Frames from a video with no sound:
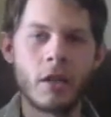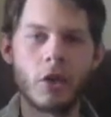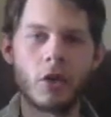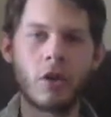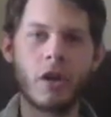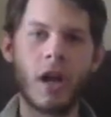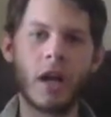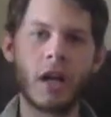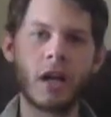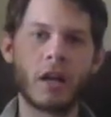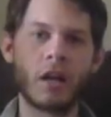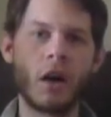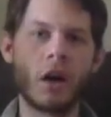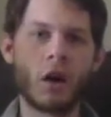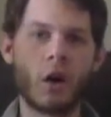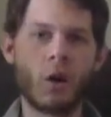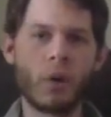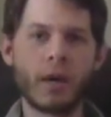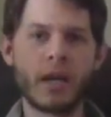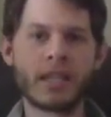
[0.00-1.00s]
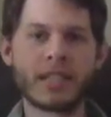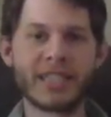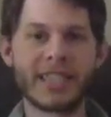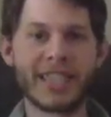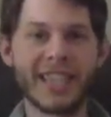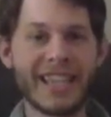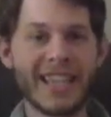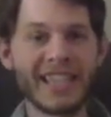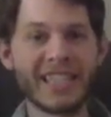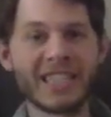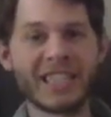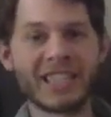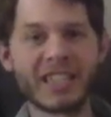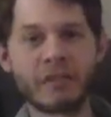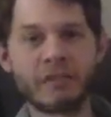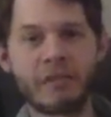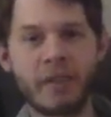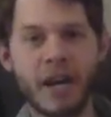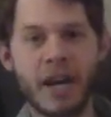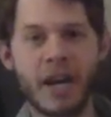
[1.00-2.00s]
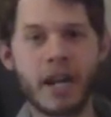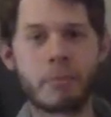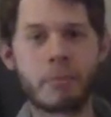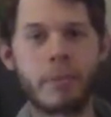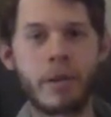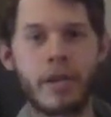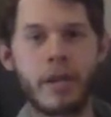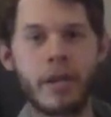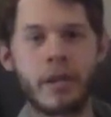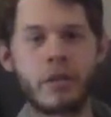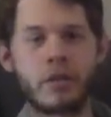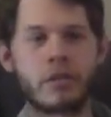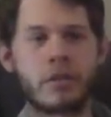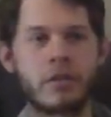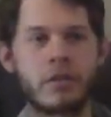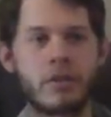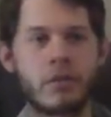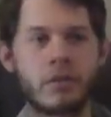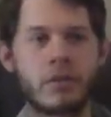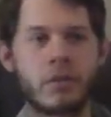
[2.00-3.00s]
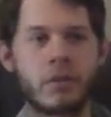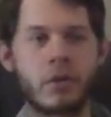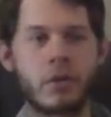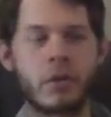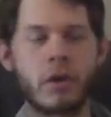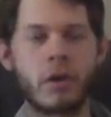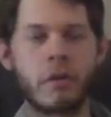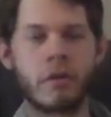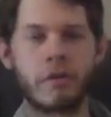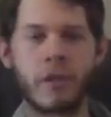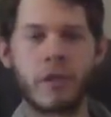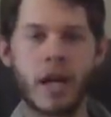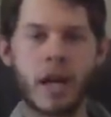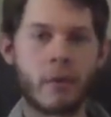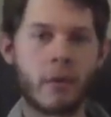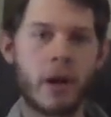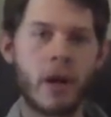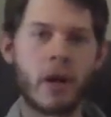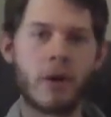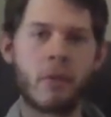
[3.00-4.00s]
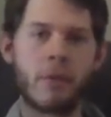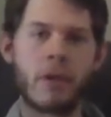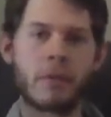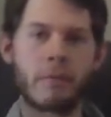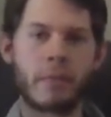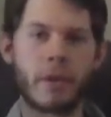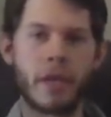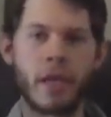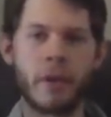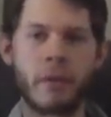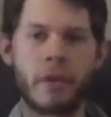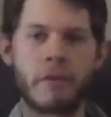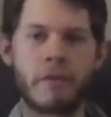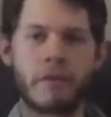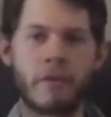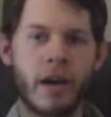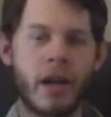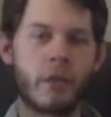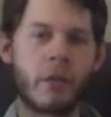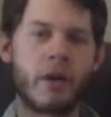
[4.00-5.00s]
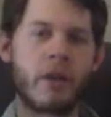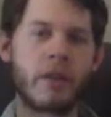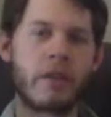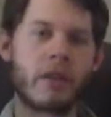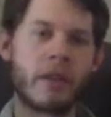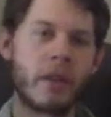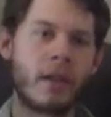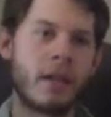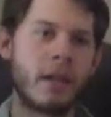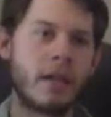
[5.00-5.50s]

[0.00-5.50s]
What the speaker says: you're not going to always easily find players to fly around with, play with, fight with.